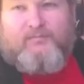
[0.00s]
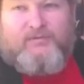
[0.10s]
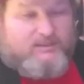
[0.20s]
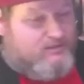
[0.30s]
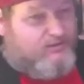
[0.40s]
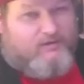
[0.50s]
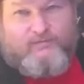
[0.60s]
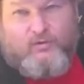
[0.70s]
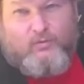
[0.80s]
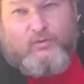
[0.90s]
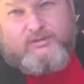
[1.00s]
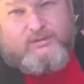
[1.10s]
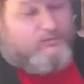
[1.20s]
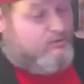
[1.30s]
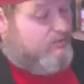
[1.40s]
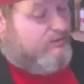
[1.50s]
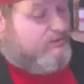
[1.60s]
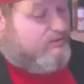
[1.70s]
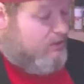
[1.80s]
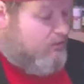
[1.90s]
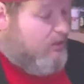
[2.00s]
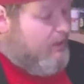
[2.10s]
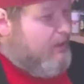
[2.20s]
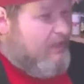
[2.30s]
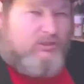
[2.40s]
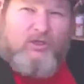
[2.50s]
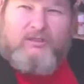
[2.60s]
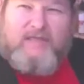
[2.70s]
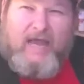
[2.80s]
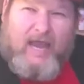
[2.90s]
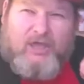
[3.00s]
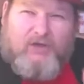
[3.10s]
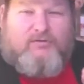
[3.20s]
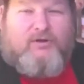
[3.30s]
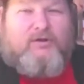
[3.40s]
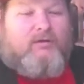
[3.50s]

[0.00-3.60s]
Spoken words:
that's only a few watts in between, so it's not as accurate